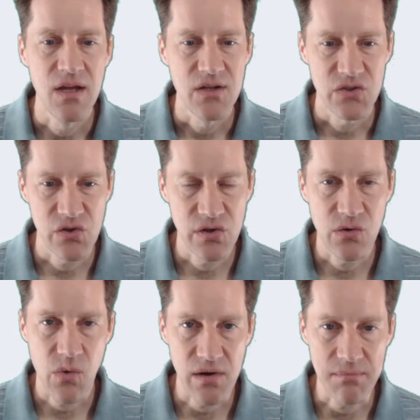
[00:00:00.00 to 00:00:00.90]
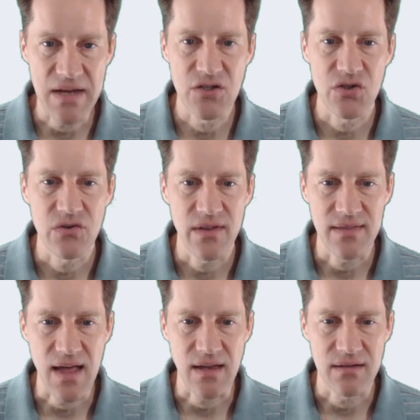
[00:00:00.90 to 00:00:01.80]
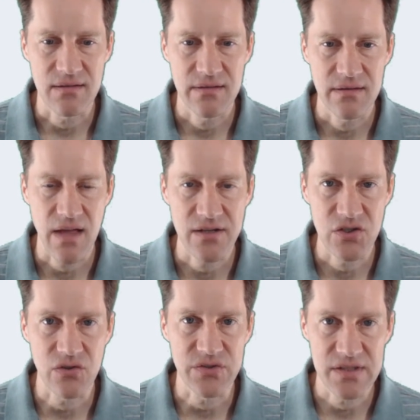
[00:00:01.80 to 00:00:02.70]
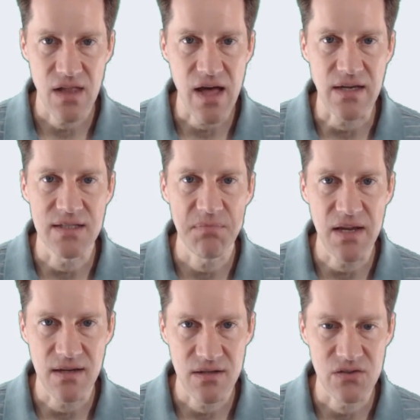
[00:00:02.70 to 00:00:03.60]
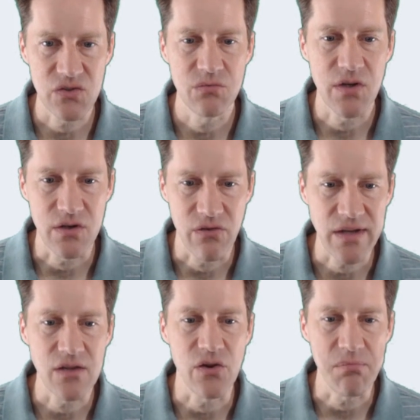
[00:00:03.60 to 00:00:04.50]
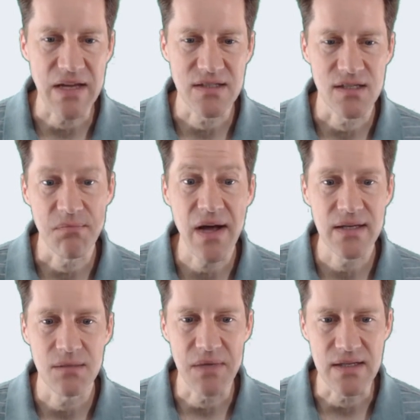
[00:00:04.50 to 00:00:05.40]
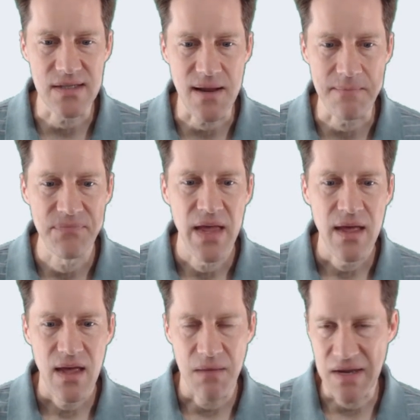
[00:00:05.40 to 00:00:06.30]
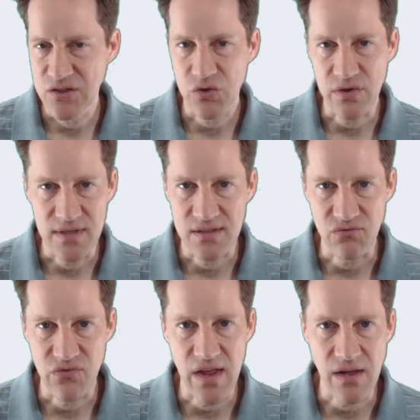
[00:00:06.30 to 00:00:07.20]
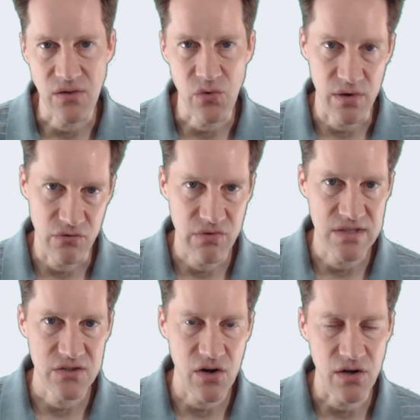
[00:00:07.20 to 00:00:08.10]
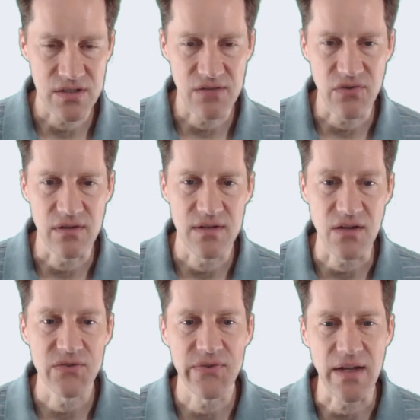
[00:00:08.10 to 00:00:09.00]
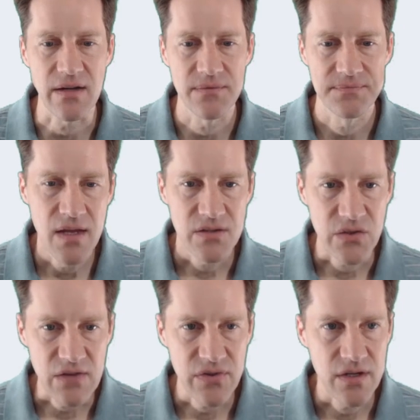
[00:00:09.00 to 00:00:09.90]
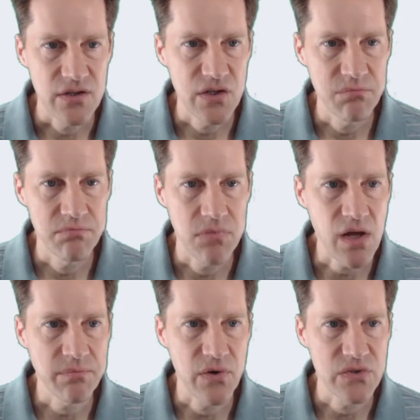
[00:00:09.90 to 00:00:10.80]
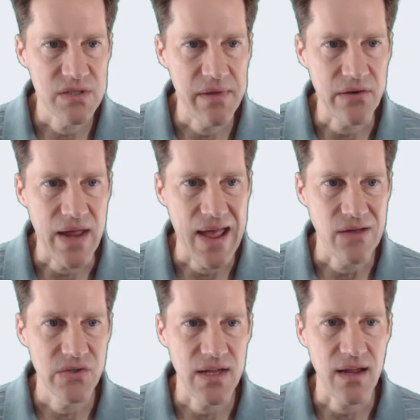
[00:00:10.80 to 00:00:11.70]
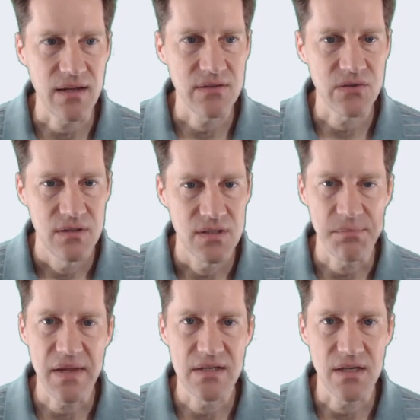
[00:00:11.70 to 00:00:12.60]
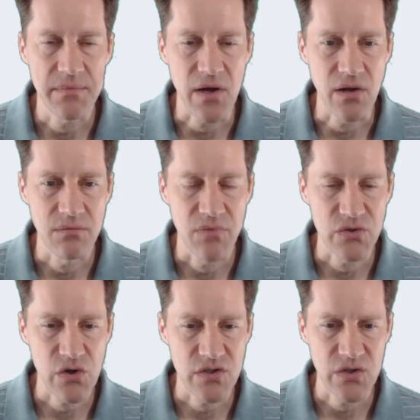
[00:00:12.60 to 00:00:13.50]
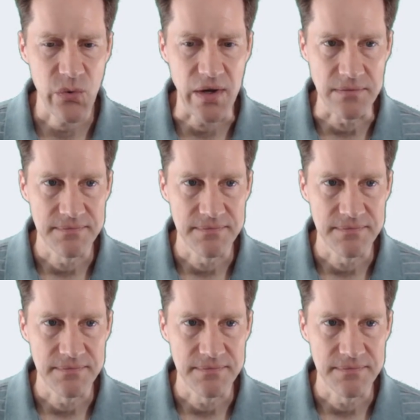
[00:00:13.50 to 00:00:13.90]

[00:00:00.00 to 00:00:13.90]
So you're going to want to make sure that that logical slot is being consumed on a regular basis by Debezium, and make sure it doesn't fail or it restarts if it does fail. So definitely a good blog post about how to handle Debezium on PostgreSQL.